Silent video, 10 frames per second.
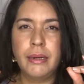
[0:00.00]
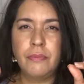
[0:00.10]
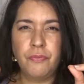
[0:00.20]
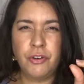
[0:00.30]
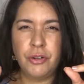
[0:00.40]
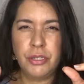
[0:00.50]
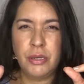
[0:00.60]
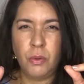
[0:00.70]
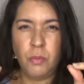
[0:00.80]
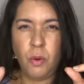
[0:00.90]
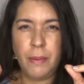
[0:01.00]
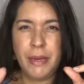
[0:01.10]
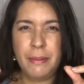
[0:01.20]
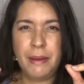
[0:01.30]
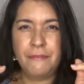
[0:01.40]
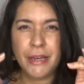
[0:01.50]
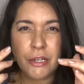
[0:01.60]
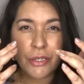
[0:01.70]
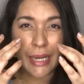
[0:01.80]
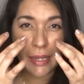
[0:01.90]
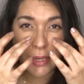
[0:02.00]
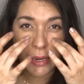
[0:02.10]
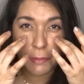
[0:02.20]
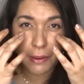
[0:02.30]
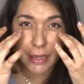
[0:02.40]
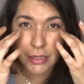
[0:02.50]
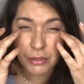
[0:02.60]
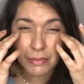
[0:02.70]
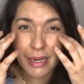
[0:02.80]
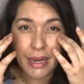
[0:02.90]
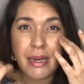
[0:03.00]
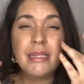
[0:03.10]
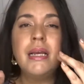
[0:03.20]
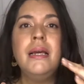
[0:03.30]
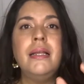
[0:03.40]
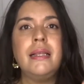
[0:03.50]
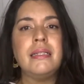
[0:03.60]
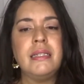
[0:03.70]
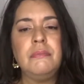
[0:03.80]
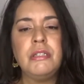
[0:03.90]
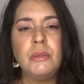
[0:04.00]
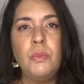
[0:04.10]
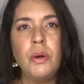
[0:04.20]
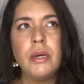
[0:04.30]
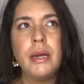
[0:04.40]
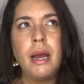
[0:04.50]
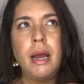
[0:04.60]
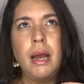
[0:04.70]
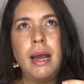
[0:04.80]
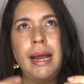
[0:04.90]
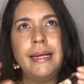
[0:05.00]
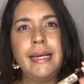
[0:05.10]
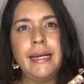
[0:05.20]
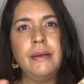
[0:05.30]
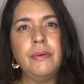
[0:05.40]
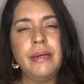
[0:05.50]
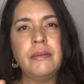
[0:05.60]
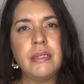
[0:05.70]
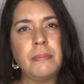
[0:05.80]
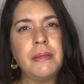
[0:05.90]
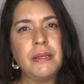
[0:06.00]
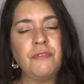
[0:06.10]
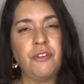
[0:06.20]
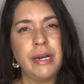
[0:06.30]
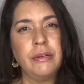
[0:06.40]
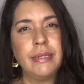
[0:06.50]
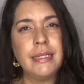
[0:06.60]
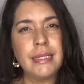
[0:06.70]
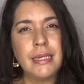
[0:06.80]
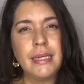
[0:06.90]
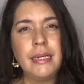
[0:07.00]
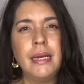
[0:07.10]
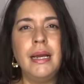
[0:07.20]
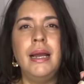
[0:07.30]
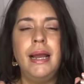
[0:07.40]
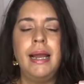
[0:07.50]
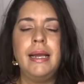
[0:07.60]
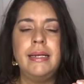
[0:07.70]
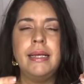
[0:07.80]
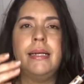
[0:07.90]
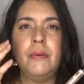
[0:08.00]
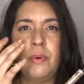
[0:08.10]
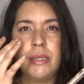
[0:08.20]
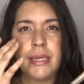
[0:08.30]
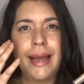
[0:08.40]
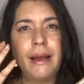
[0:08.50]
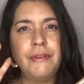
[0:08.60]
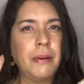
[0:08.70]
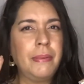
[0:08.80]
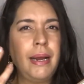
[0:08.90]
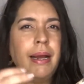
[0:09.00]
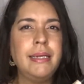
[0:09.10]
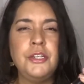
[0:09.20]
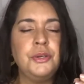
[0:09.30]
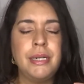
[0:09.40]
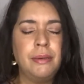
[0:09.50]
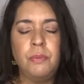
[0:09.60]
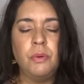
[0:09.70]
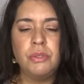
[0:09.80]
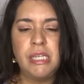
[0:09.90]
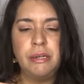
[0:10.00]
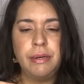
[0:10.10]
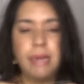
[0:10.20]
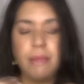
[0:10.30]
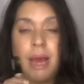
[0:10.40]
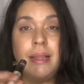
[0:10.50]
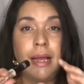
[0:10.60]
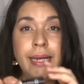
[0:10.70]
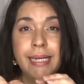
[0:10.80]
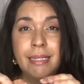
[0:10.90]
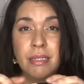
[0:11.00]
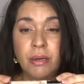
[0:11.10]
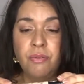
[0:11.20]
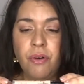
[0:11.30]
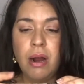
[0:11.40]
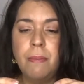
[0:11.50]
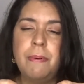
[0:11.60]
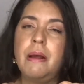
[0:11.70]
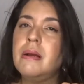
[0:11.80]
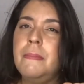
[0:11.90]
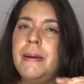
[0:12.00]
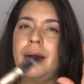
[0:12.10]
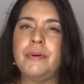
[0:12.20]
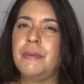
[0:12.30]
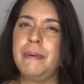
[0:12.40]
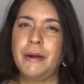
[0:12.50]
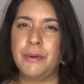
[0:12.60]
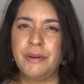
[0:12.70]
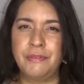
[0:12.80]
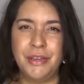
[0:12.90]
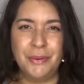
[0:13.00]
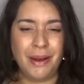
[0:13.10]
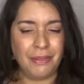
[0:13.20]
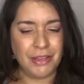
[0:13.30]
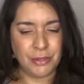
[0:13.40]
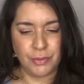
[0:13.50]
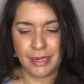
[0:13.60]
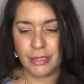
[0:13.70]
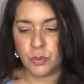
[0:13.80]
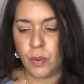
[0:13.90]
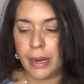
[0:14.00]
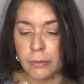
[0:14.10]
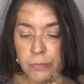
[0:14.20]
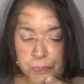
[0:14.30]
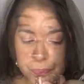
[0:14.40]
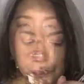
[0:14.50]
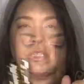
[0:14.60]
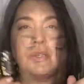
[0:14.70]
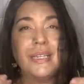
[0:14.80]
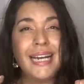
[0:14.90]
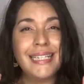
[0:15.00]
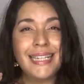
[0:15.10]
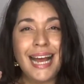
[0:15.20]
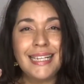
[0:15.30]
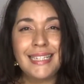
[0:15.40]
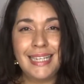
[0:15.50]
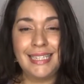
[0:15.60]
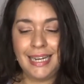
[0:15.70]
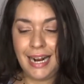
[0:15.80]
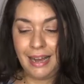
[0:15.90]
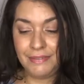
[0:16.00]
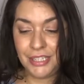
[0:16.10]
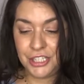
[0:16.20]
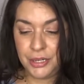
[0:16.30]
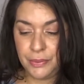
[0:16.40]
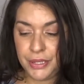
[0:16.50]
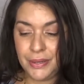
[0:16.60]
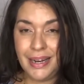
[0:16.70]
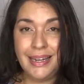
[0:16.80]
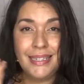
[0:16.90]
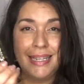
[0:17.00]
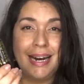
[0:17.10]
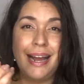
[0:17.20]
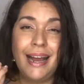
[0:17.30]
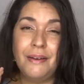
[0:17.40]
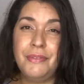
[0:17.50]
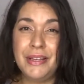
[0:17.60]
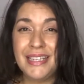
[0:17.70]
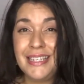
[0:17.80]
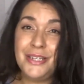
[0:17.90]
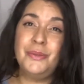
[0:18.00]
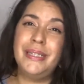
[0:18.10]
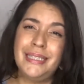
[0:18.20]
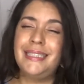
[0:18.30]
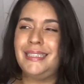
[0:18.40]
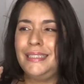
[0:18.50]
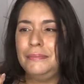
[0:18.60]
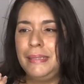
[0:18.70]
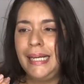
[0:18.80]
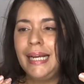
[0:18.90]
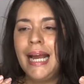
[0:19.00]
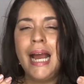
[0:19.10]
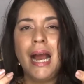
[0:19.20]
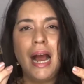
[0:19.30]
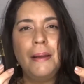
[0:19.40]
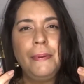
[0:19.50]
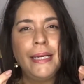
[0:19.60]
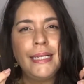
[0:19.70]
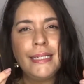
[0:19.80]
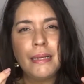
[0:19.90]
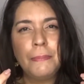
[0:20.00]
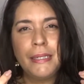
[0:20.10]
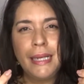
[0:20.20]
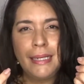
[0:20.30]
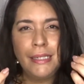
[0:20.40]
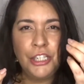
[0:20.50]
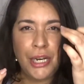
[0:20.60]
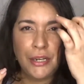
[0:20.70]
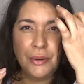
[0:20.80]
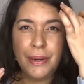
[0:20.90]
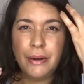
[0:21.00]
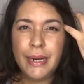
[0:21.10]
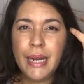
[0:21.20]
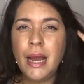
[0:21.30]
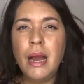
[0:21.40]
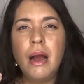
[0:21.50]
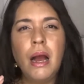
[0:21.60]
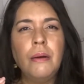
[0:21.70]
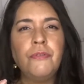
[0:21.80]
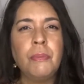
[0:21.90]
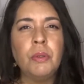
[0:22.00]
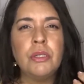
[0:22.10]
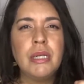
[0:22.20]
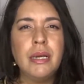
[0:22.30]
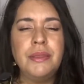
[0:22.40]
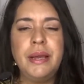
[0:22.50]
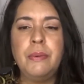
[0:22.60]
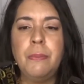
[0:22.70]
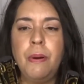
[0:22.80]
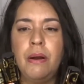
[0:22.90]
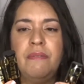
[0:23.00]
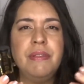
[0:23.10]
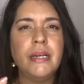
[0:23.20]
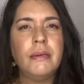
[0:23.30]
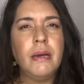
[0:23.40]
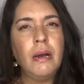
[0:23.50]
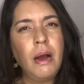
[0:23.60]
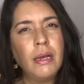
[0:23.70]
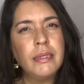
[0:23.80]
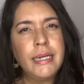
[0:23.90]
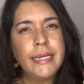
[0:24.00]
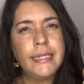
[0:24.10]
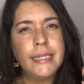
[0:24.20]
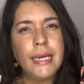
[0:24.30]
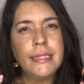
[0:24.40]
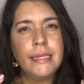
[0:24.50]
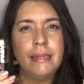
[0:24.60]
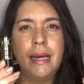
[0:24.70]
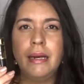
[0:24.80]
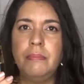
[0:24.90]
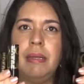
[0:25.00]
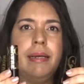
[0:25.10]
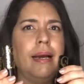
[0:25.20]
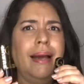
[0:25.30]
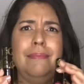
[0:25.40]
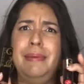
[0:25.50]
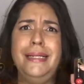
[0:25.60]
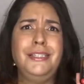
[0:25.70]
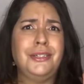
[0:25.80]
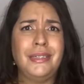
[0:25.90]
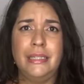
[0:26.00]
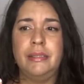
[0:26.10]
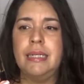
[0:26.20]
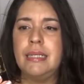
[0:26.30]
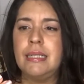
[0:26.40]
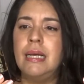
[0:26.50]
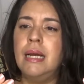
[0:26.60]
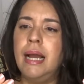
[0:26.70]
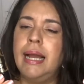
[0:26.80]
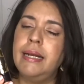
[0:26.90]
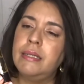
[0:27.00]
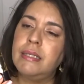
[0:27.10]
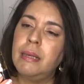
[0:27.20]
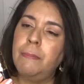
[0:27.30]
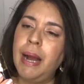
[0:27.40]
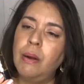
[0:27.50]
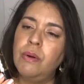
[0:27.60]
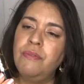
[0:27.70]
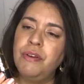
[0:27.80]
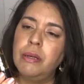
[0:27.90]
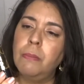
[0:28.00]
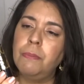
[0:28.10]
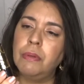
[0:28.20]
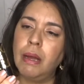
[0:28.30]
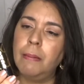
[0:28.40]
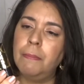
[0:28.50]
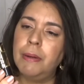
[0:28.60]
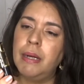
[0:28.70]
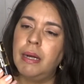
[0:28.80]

it first, or warm it in my fingers and then apply it to my eyes, that seems to work at getting rid of some of the fragrance in it, and then once I have it on my eye, it won't tear anymore. I like it so far, but I'll come back with a better review on this one as well. So the last thing that I have to share with you guys that I have that's new-ish to me, I picked these up at the end of January from Ulta. They were part of the holiday set, and they had them like at a major clearance, and it's the Power Filled Plump